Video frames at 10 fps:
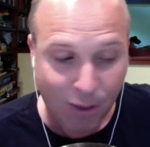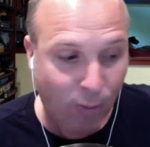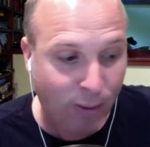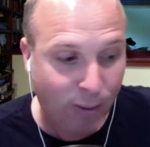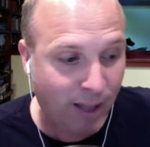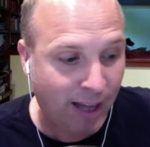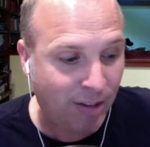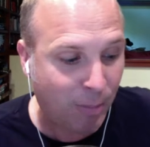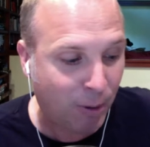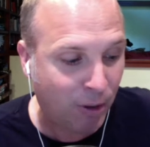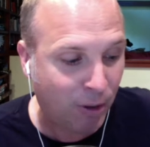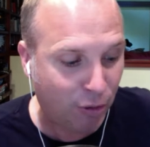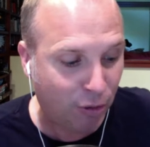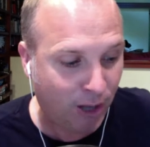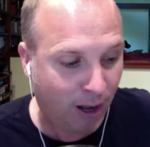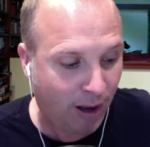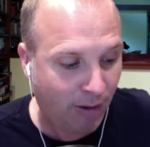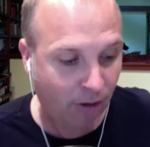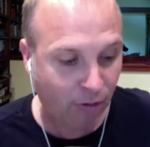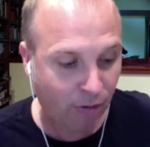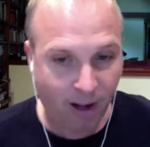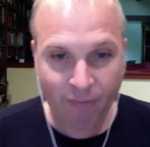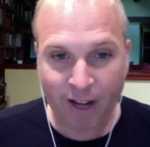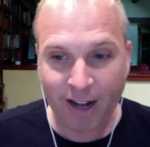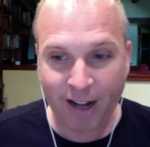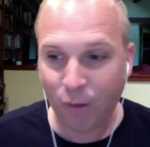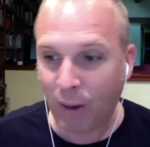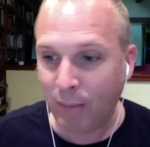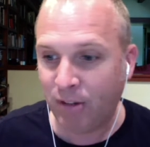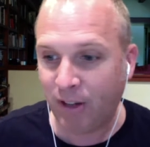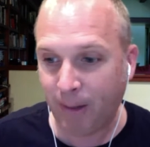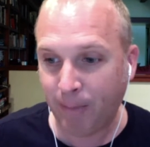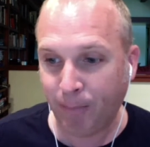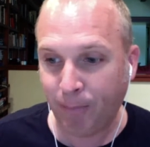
we would like to put our stuff on your website.